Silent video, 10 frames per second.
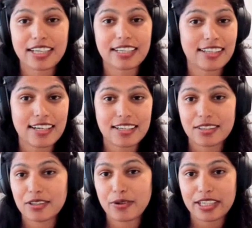Like there
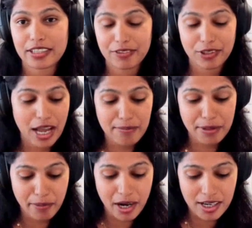are quite a few
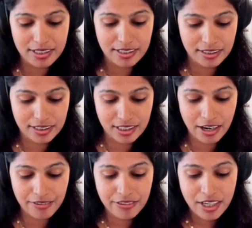happy parts and
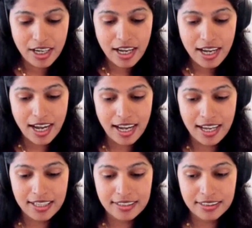stuff.
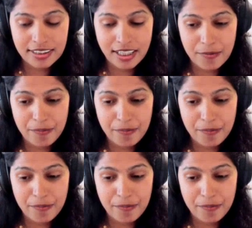And